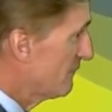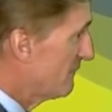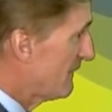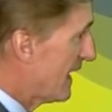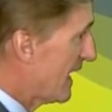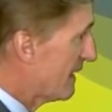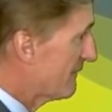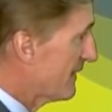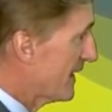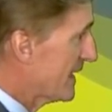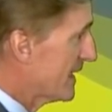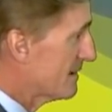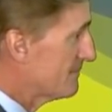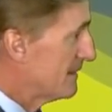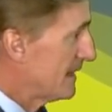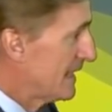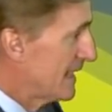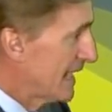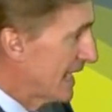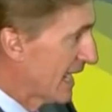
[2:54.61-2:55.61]
5 a.m.,
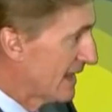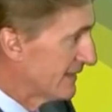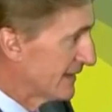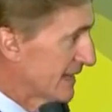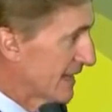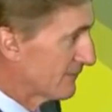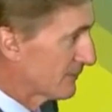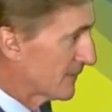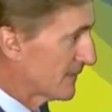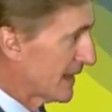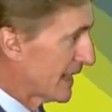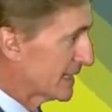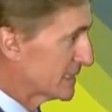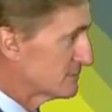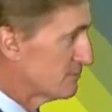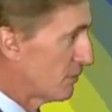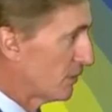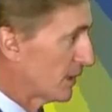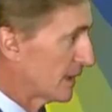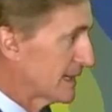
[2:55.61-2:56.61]
and then after that, it's
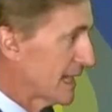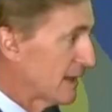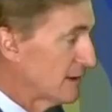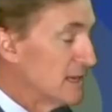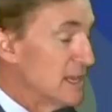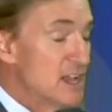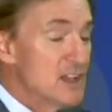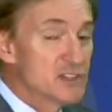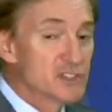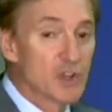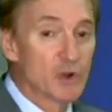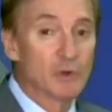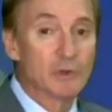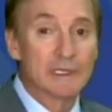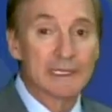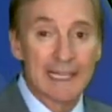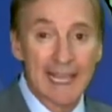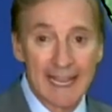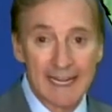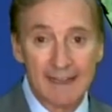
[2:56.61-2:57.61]
pulling out. So
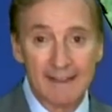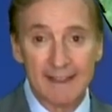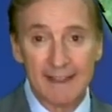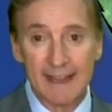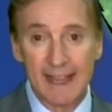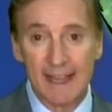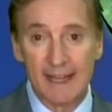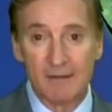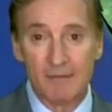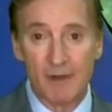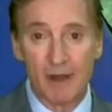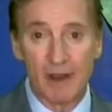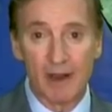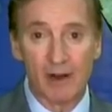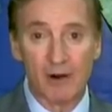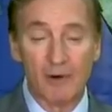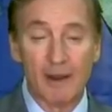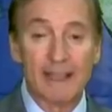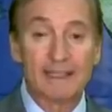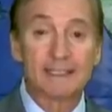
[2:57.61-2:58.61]
late in the day
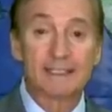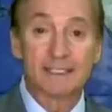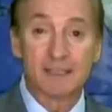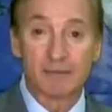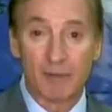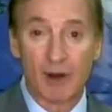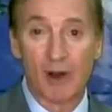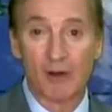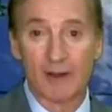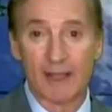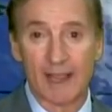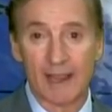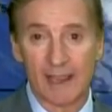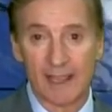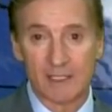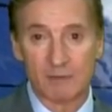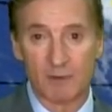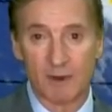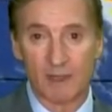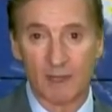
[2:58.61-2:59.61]
tomorrow into tomorrow night
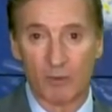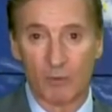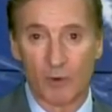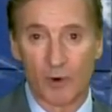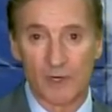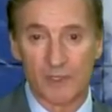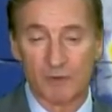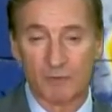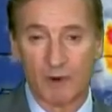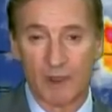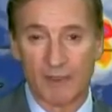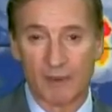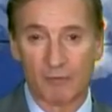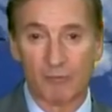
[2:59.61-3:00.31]
is when the worst weather